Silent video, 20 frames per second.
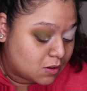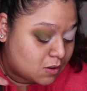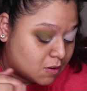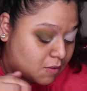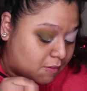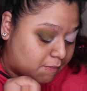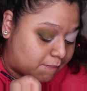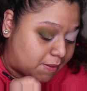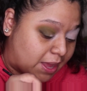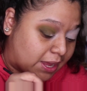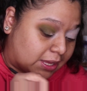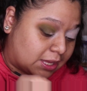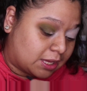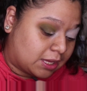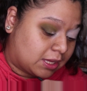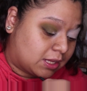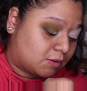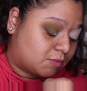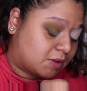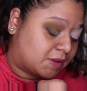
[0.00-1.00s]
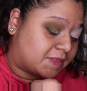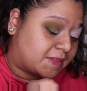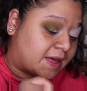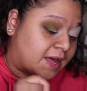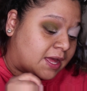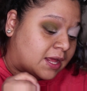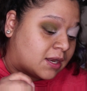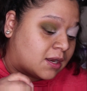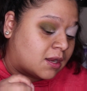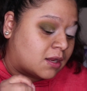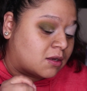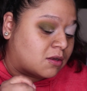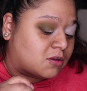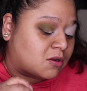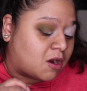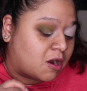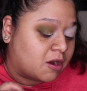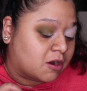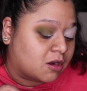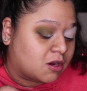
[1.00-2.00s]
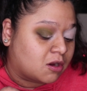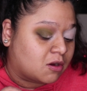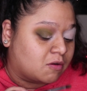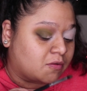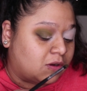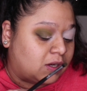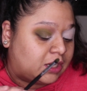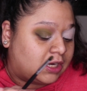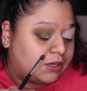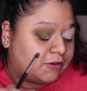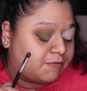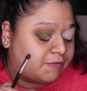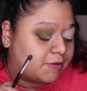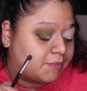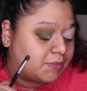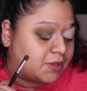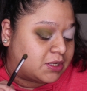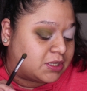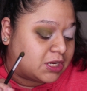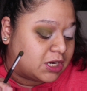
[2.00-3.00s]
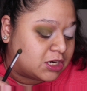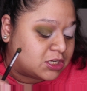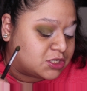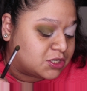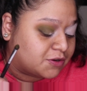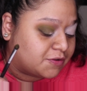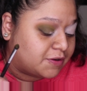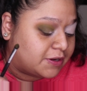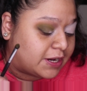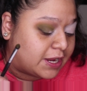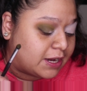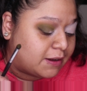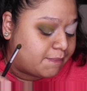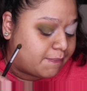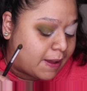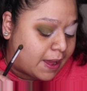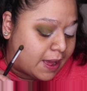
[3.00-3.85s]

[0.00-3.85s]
Going back in with that dark green from the Dare to Create